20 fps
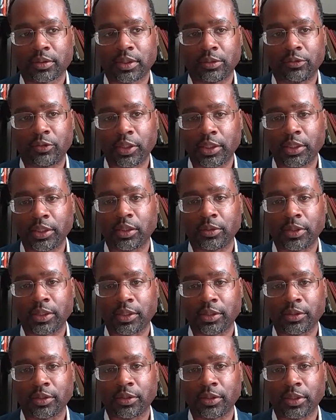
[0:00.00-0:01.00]
They really know what
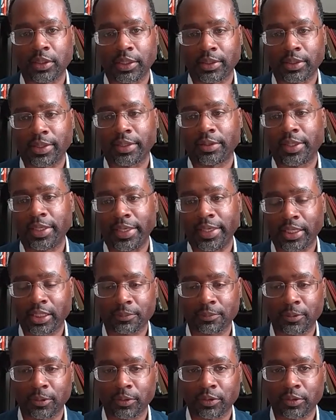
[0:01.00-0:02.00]
they're doing. Like they're the
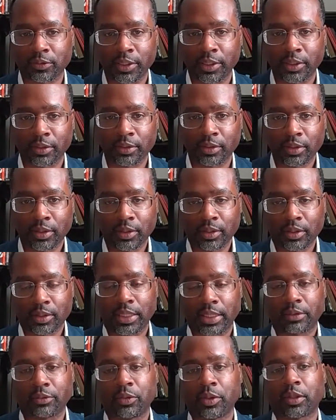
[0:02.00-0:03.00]
experts, right?
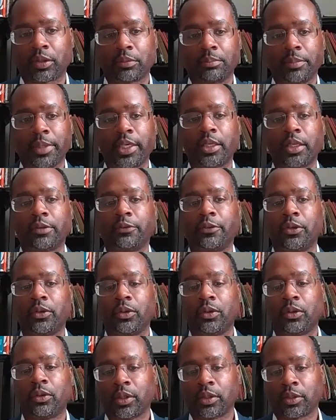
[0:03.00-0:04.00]
Like with many of
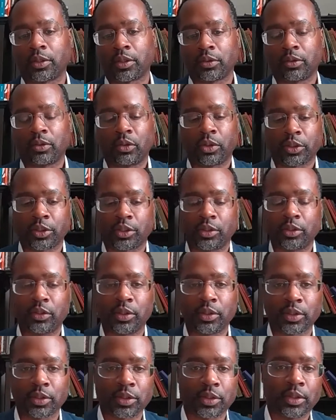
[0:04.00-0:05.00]
you who are who are
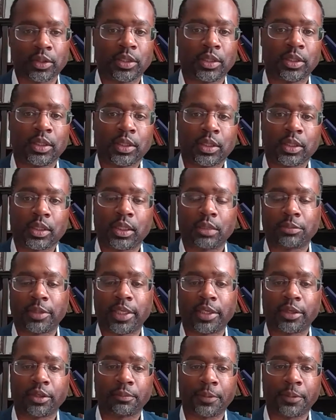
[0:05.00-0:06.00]
students um,
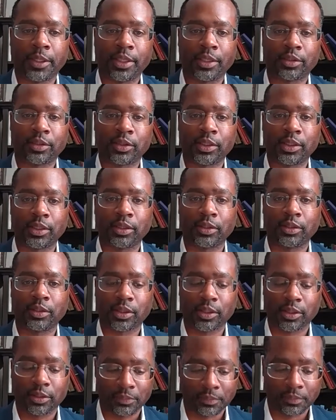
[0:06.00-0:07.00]
getting your PhDs,
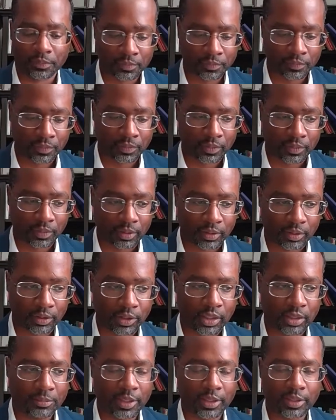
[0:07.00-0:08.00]
um,
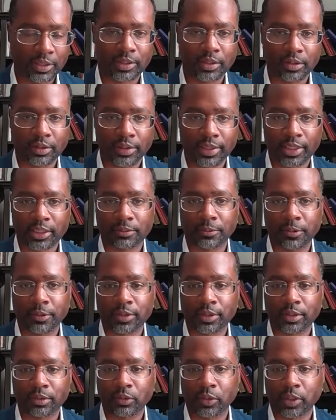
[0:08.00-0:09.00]
you're going to be considered
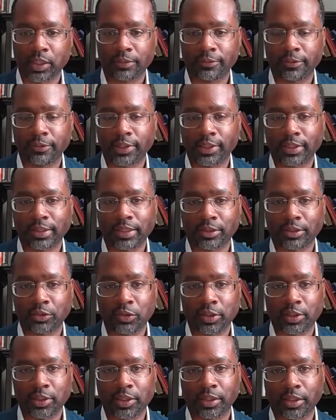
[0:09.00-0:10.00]
experts in whatever it is that you
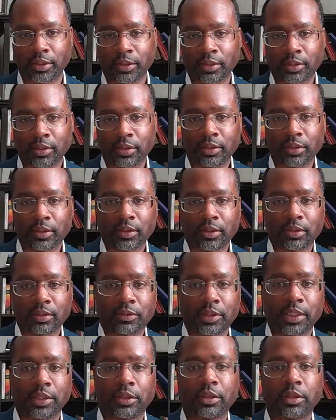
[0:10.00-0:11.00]
study,
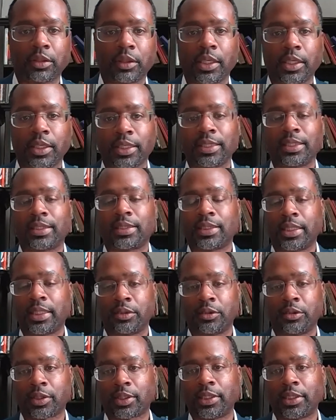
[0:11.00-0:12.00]
right? You're going to continue
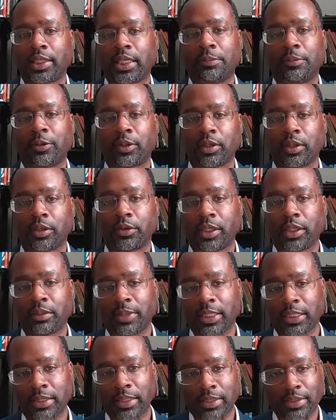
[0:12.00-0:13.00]
to
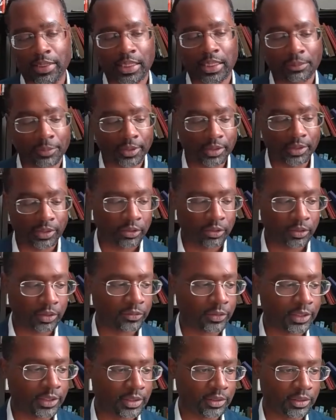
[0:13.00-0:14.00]
learn